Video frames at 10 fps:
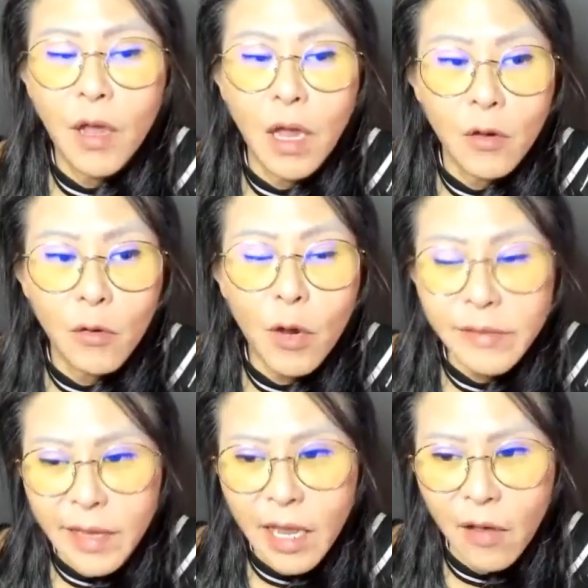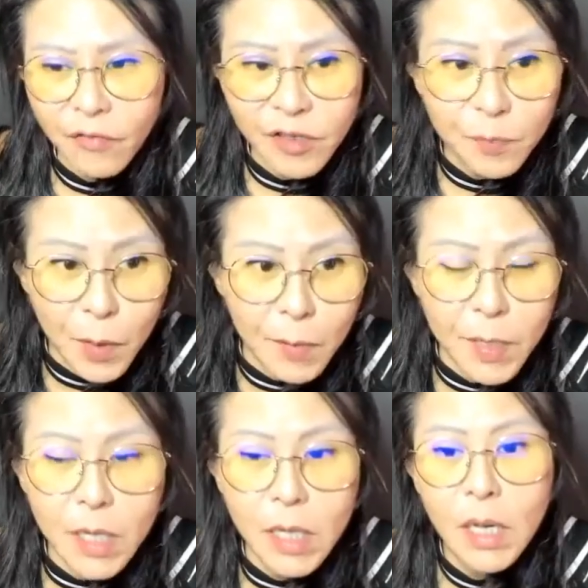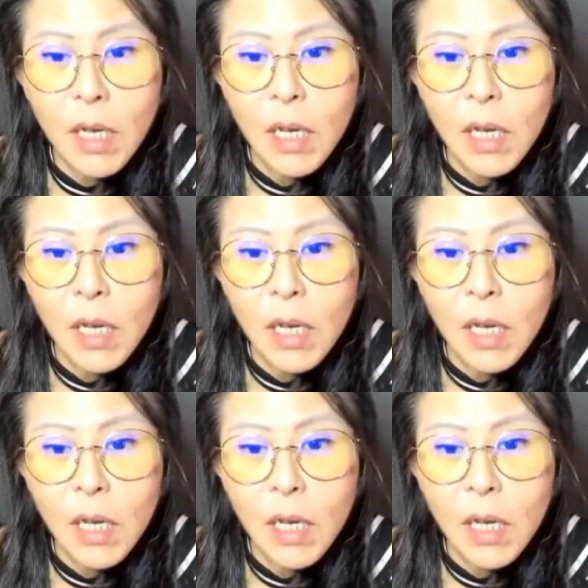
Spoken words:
I want to take care of this baby,